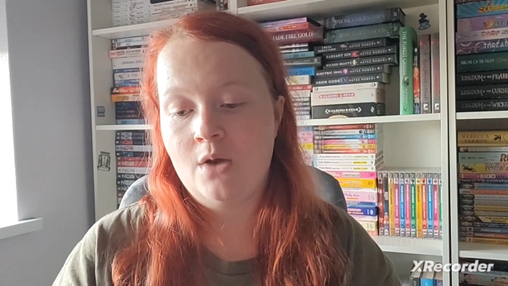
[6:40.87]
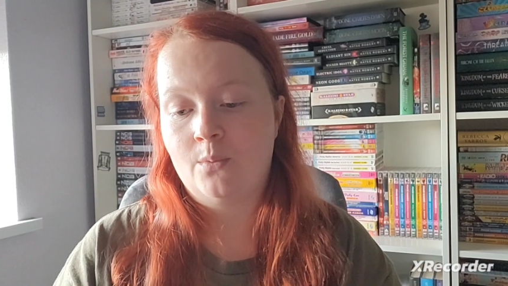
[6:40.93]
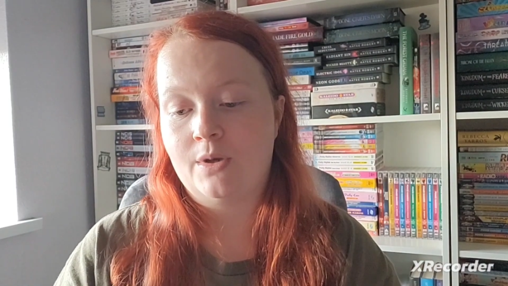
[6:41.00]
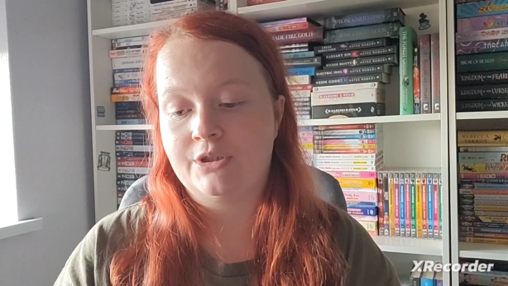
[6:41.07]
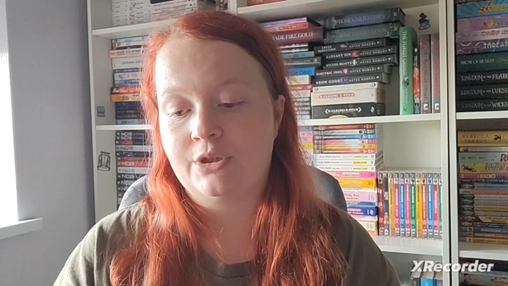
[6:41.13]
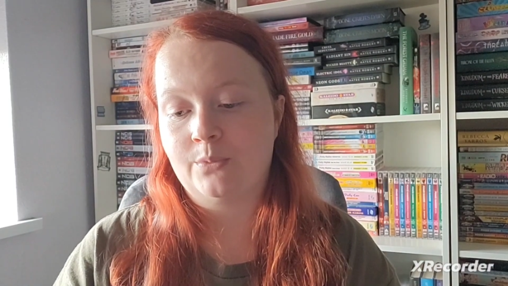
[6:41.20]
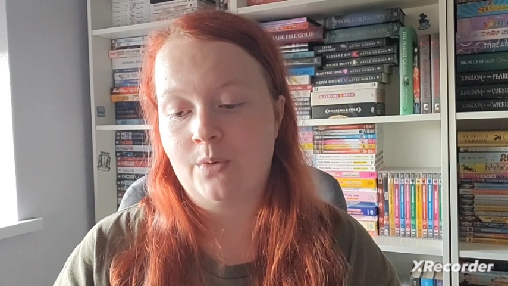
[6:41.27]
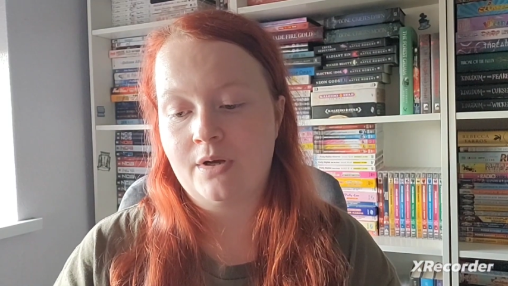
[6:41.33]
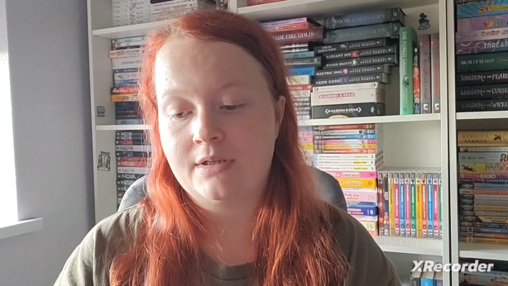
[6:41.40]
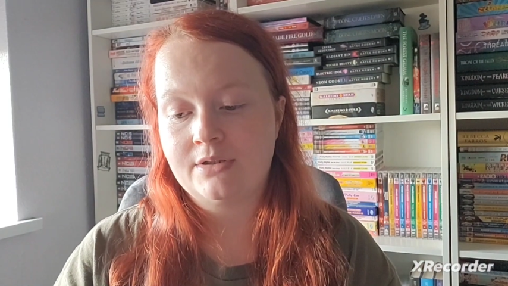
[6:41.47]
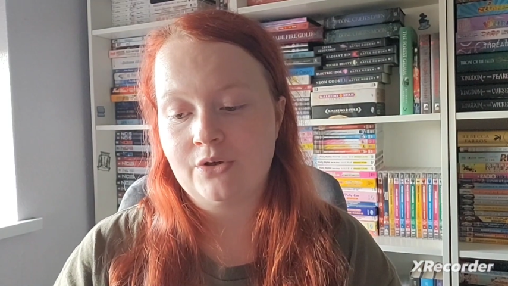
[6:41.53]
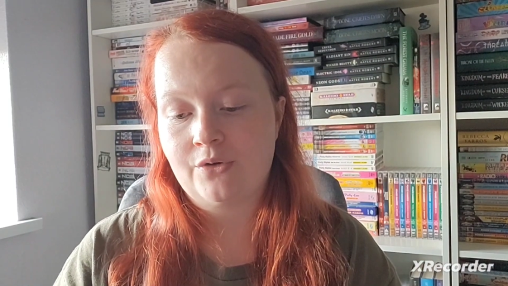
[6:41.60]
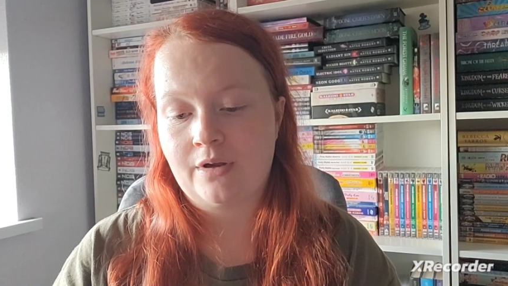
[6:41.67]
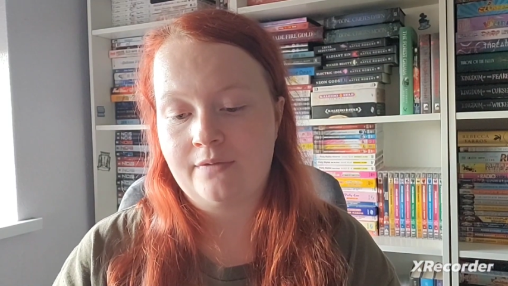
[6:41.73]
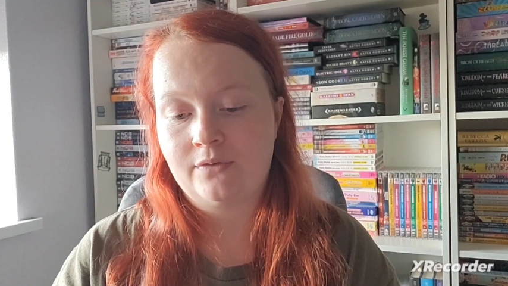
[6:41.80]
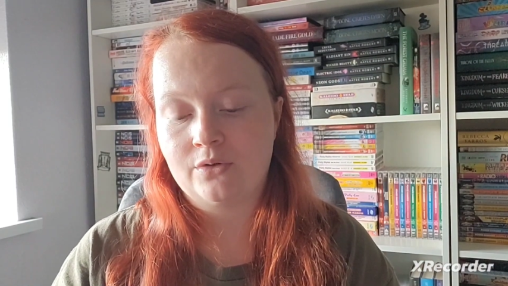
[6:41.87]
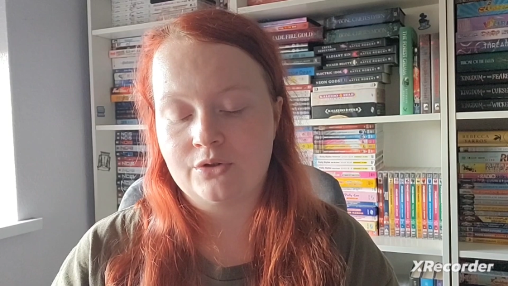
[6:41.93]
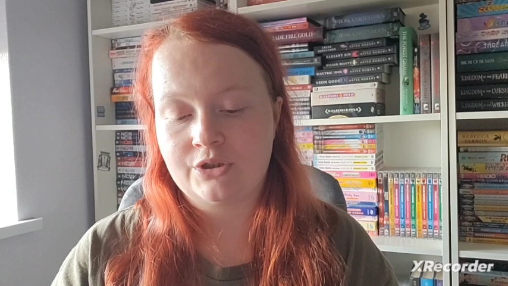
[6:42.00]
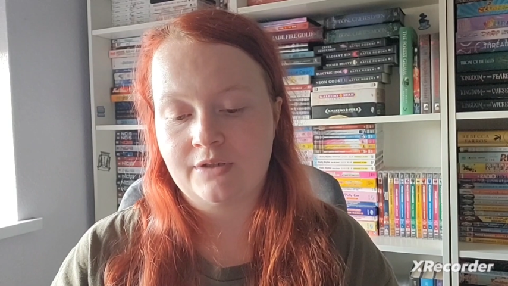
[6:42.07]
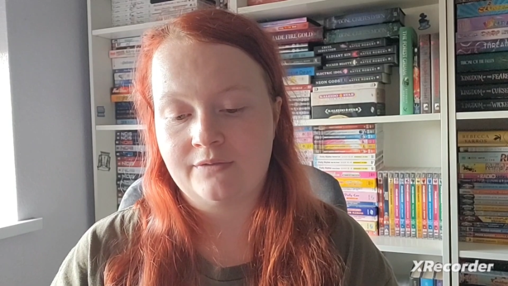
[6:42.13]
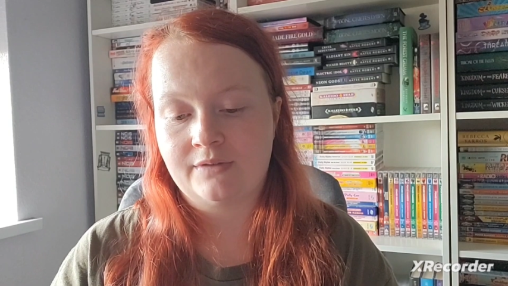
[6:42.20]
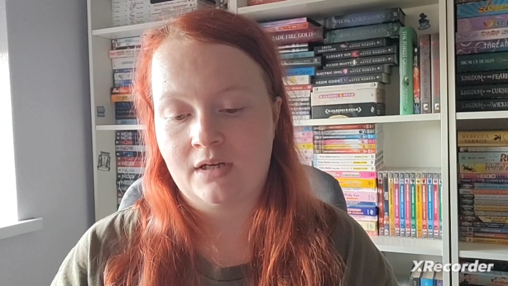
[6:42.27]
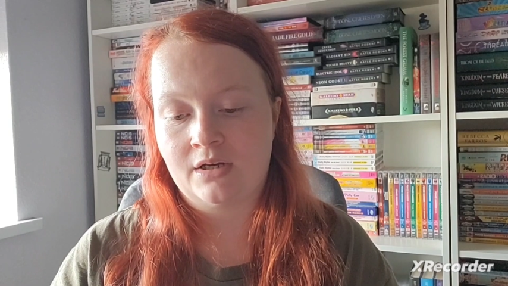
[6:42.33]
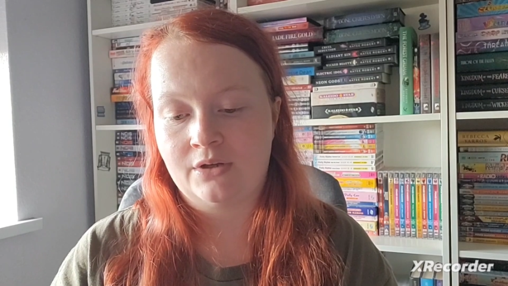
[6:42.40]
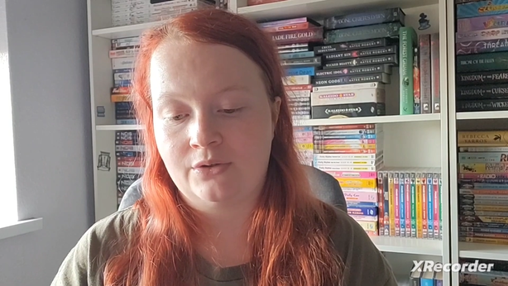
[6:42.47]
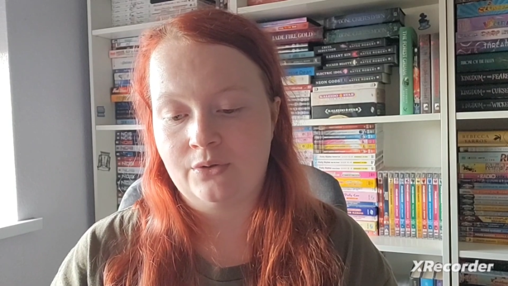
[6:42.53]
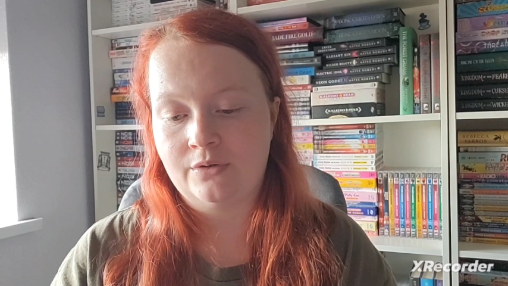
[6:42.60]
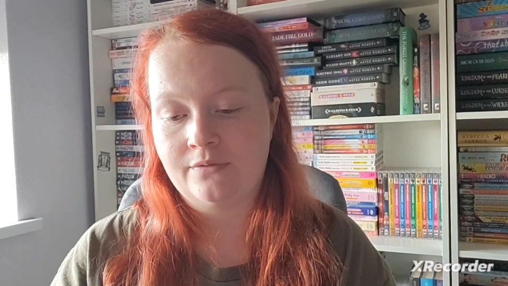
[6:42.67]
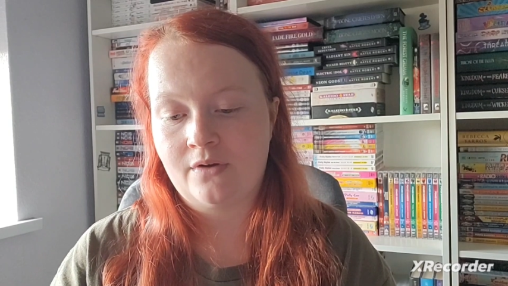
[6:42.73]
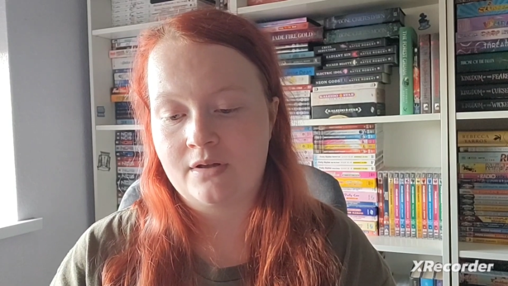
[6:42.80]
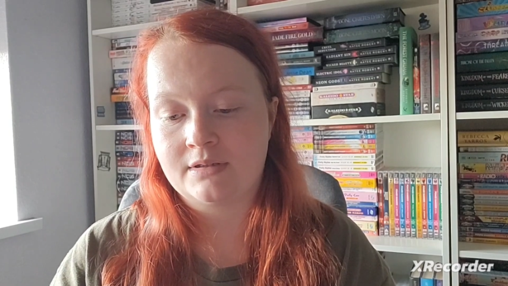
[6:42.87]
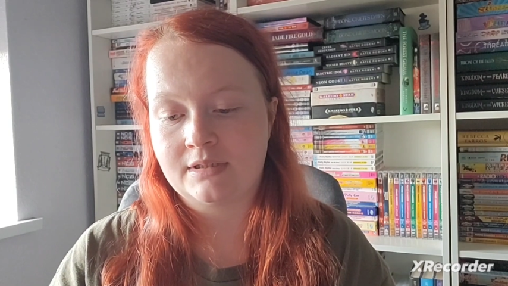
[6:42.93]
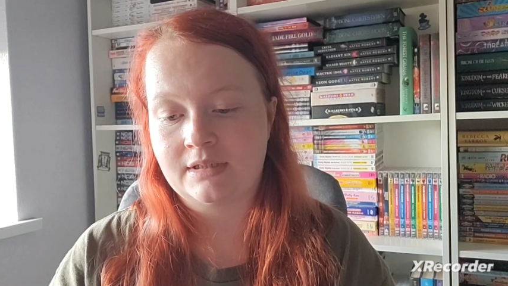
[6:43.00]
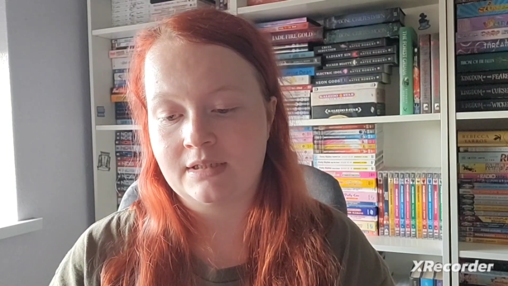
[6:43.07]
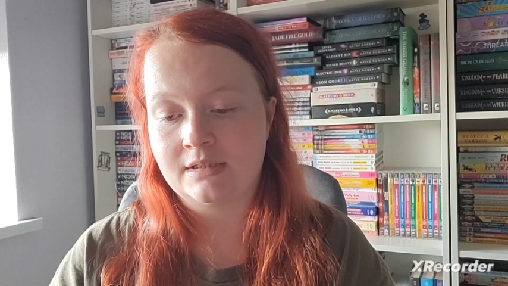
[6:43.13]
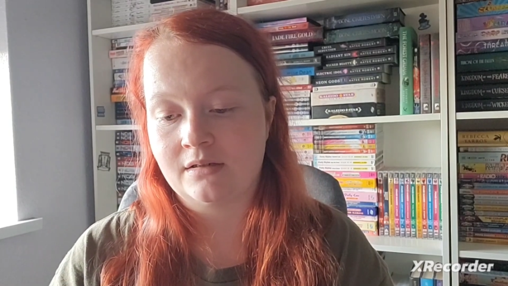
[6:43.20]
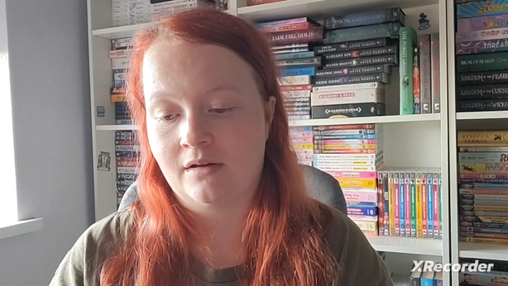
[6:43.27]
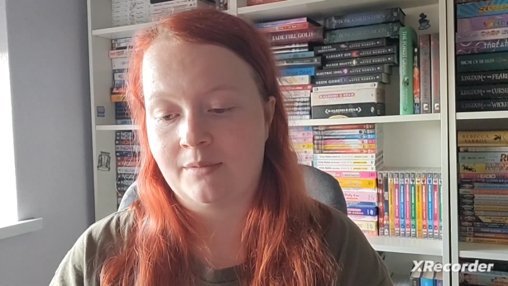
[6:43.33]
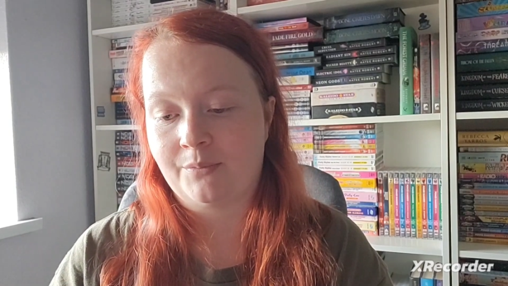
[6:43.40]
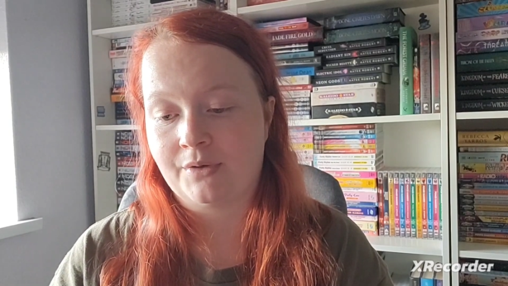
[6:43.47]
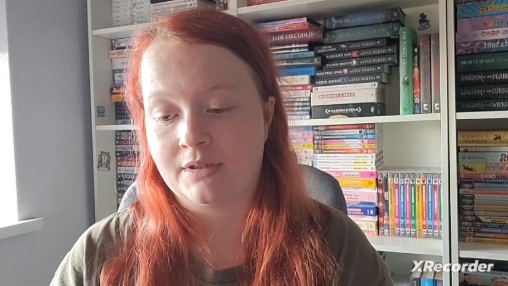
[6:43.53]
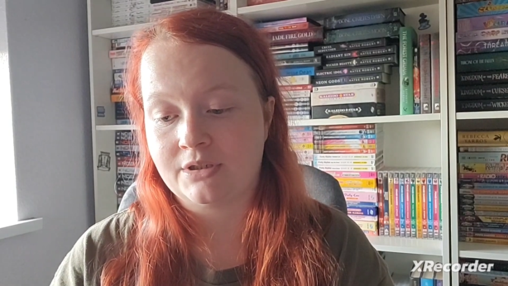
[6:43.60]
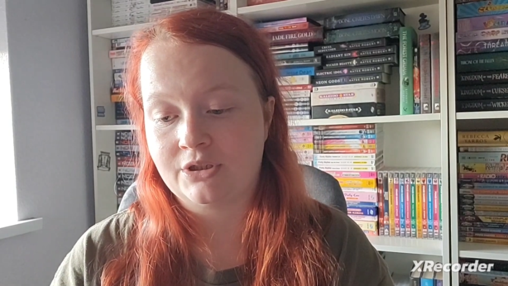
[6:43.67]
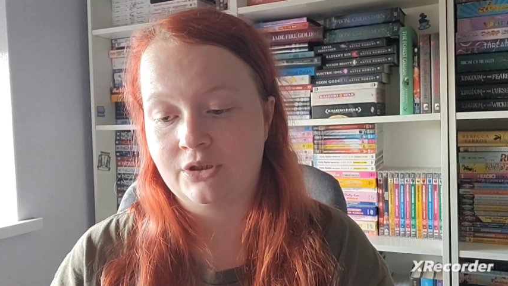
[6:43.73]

While she works the graveyard shift at her university's library,